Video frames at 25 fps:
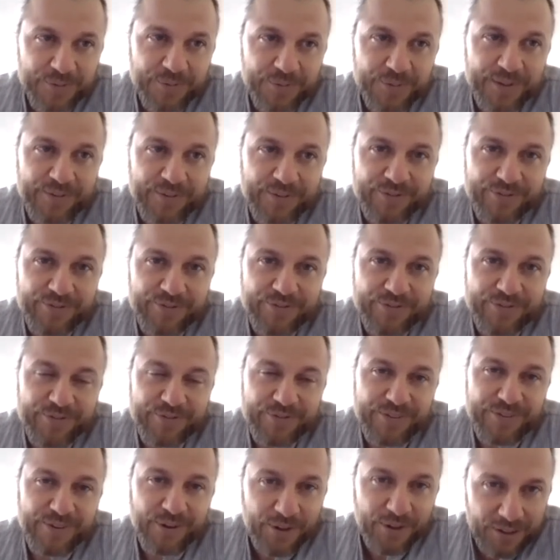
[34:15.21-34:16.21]
We've
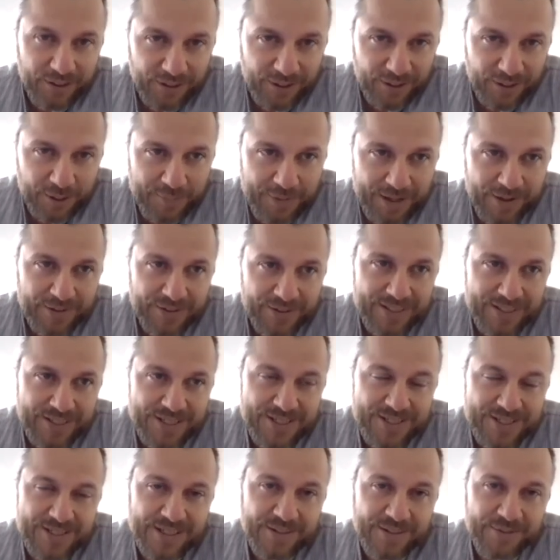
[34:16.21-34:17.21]
thought a lot about
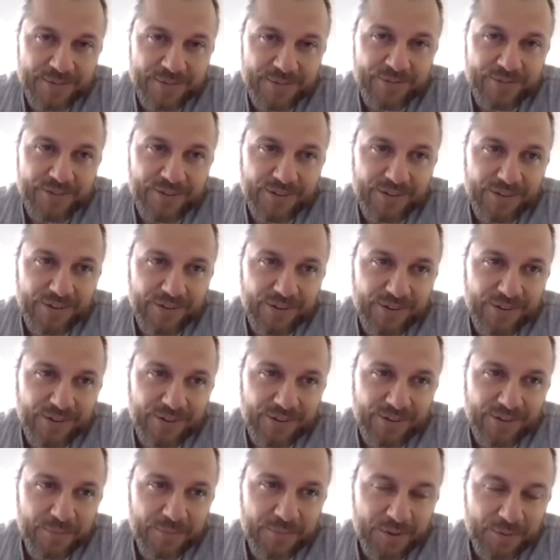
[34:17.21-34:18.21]
this and we've
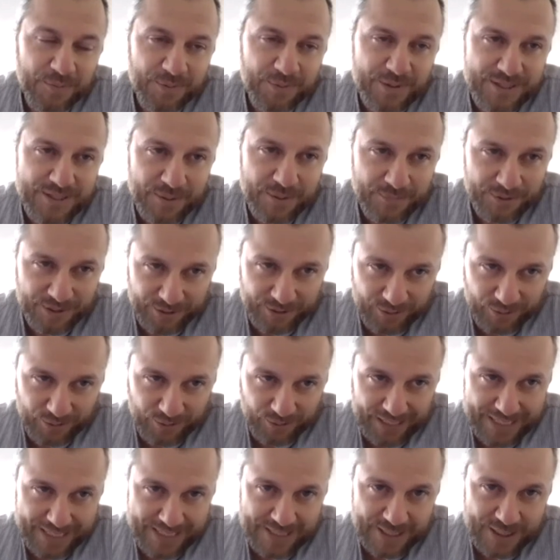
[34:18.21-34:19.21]
come up with something
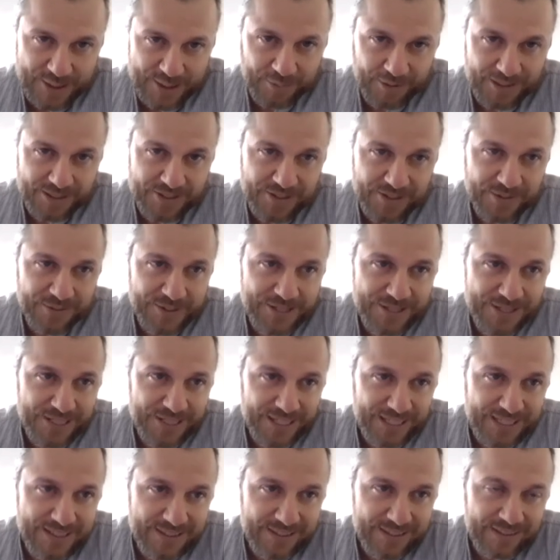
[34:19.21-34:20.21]
called SH Plus
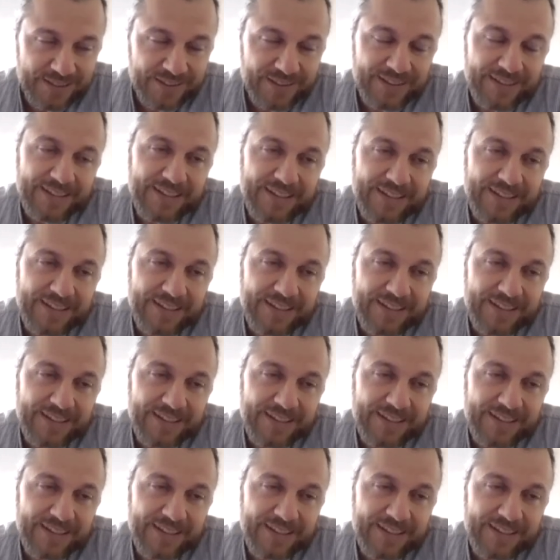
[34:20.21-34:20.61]
360,